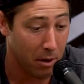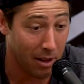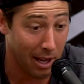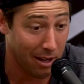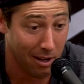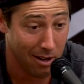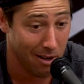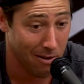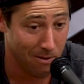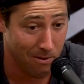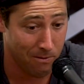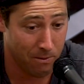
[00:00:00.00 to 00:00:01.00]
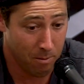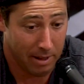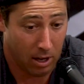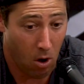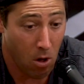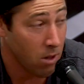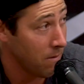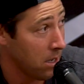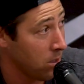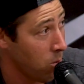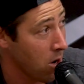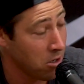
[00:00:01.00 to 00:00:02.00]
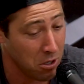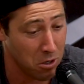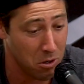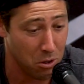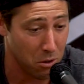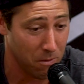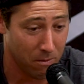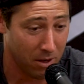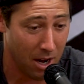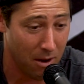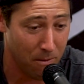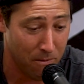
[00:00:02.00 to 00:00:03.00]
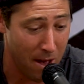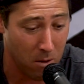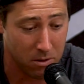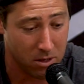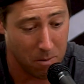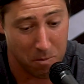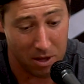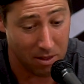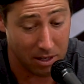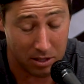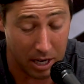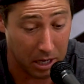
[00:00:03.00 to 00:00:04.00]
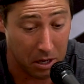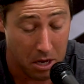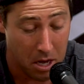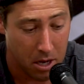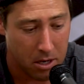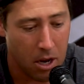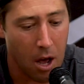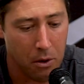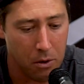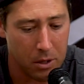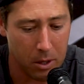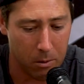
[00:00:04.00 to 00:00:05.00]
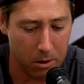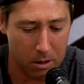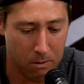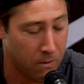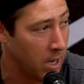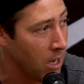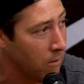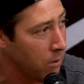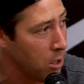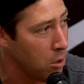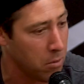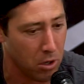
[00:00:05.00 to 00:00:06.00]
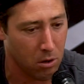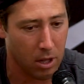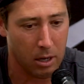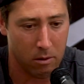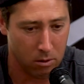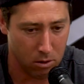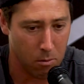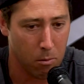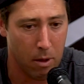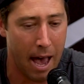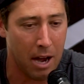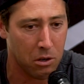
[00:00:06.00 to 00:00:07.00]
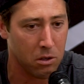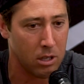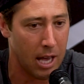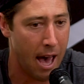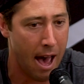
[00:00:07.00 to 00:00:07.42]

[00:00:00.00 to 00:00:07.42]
But like from like all of us watching you, you've kind of found something that's like not only really fitting for you, but you're like actually